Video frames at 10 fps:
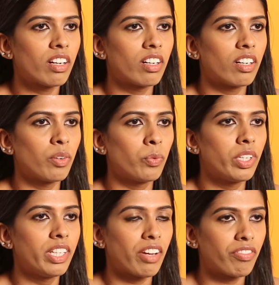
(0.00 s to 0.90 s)
uh,
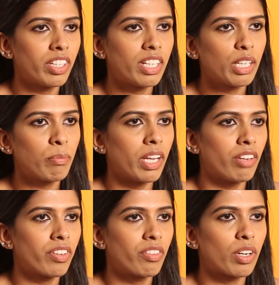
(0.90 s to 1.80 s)
would definitely
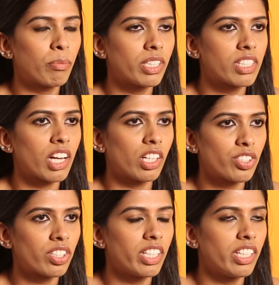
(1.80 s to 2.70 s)
benefit from its
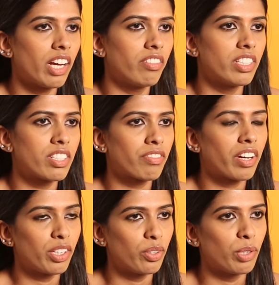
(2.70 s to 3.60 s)
culturally
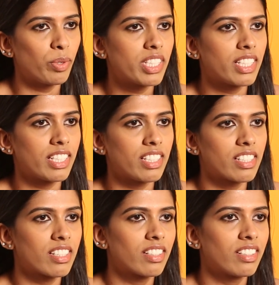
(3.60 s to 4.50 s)
diversified
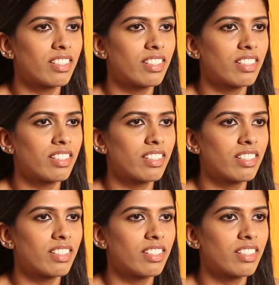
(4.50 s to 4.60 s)
universities.